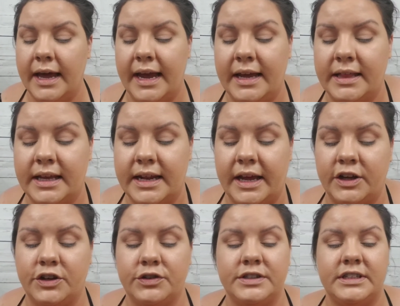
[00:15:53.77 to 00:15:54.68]
And then I
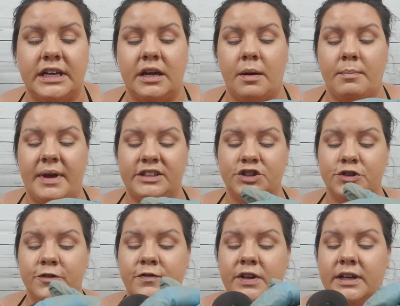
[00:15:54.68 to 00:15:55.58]
used the Master
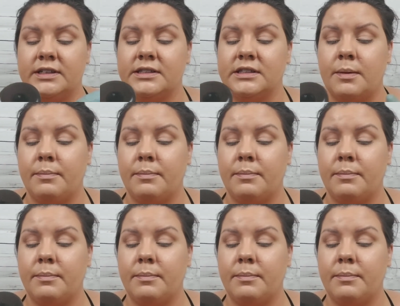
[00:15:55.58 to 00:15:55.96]
Fix